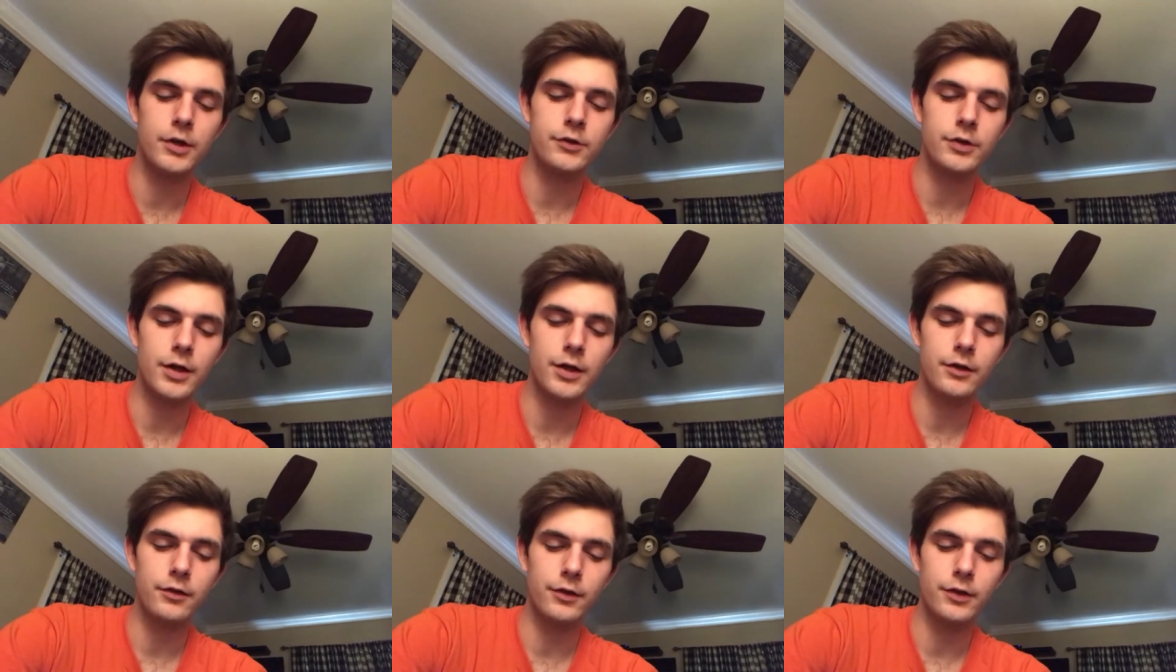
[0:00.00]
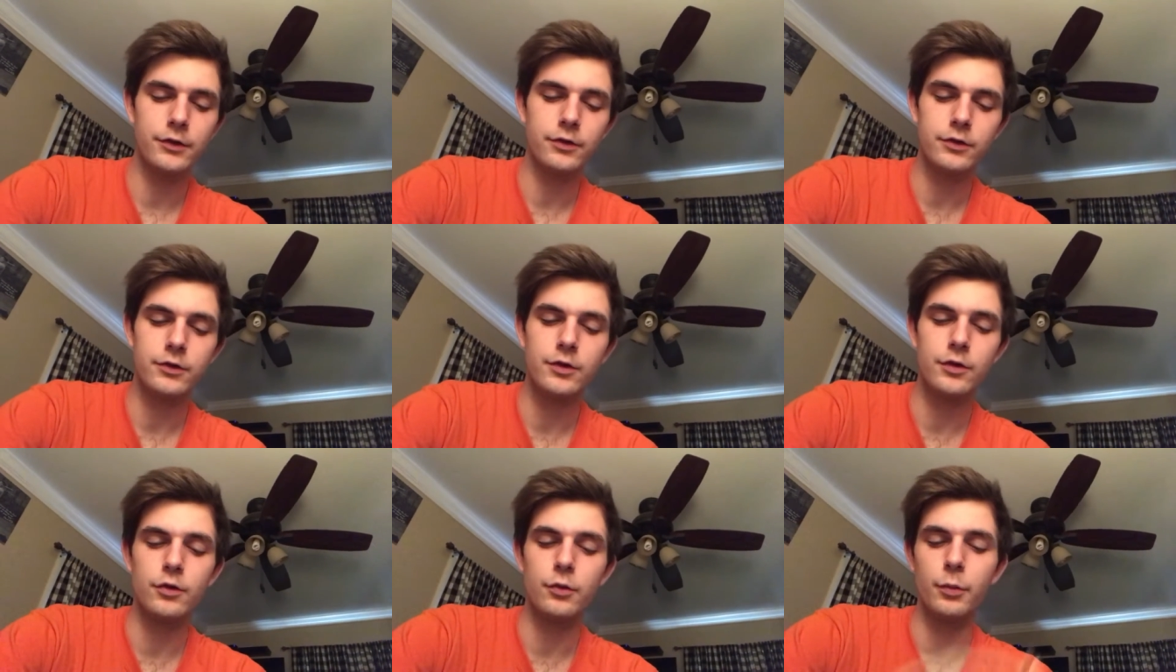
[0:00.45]
I tried to like
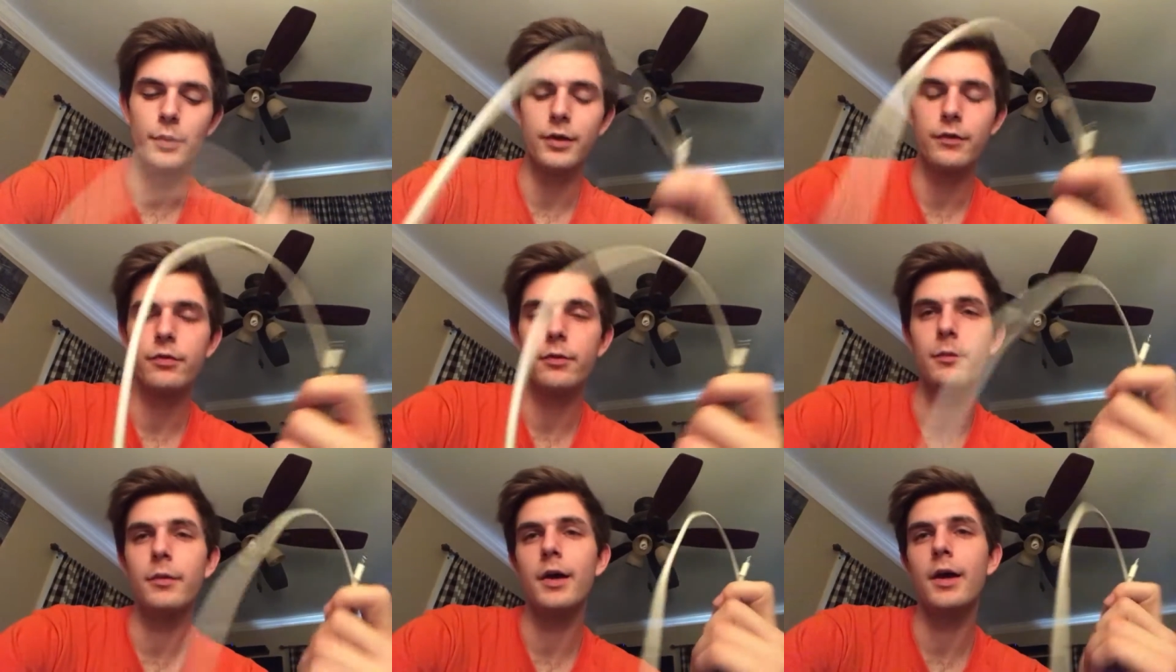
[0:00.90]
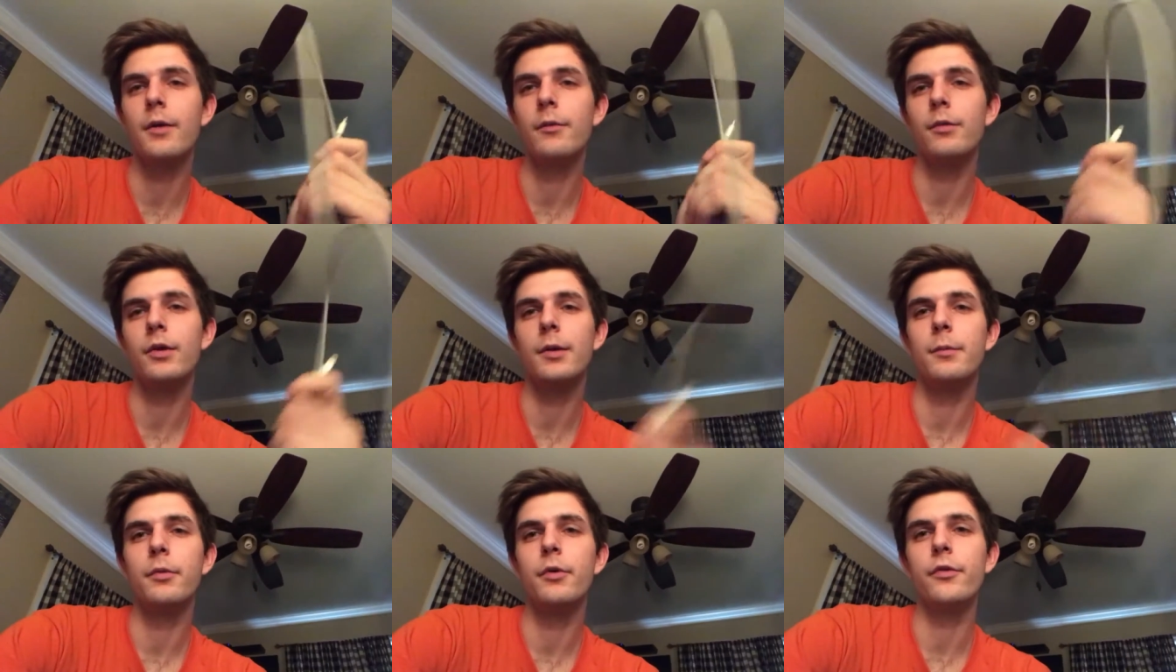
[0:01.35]
steer away from
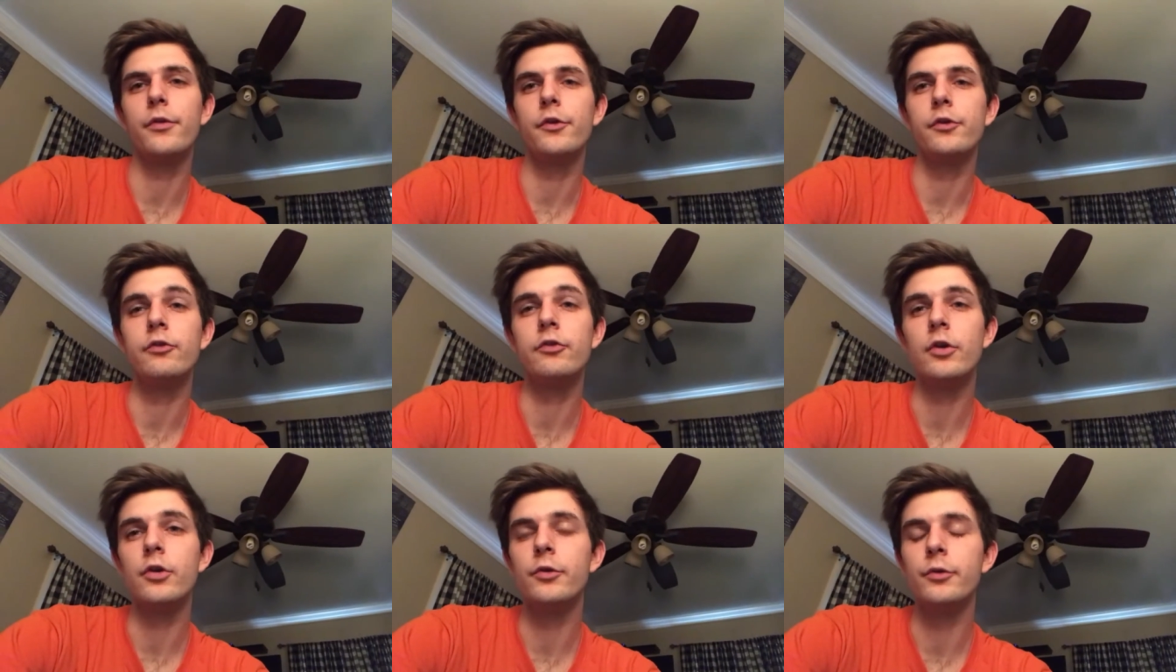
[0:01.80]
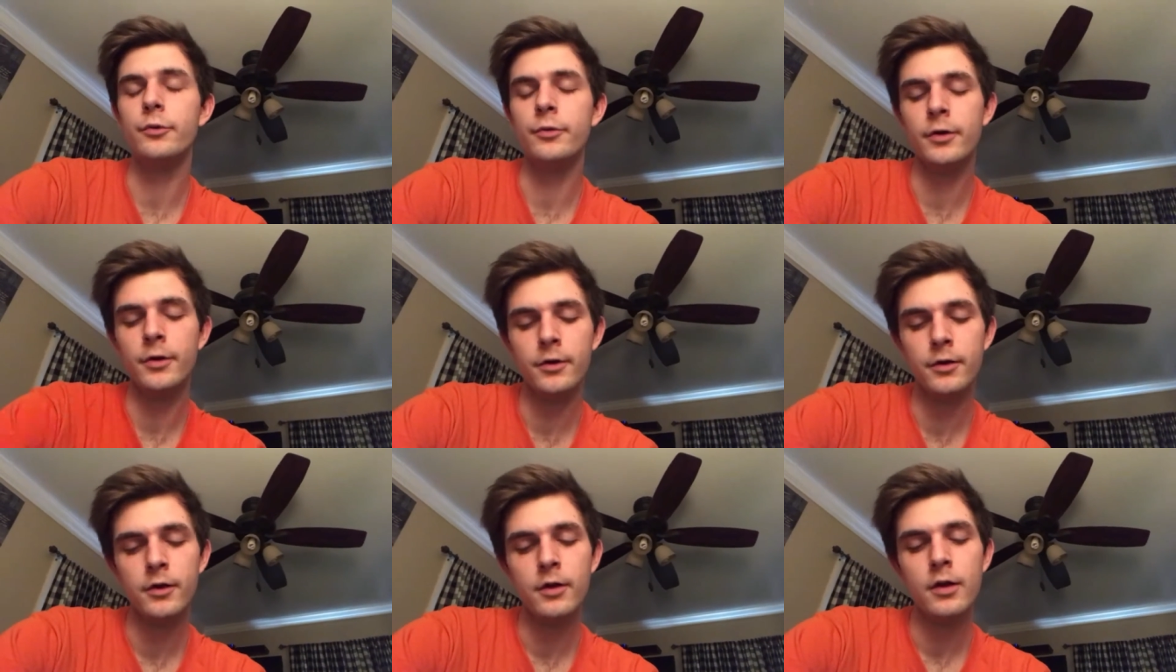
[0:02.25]
that when I bought the drone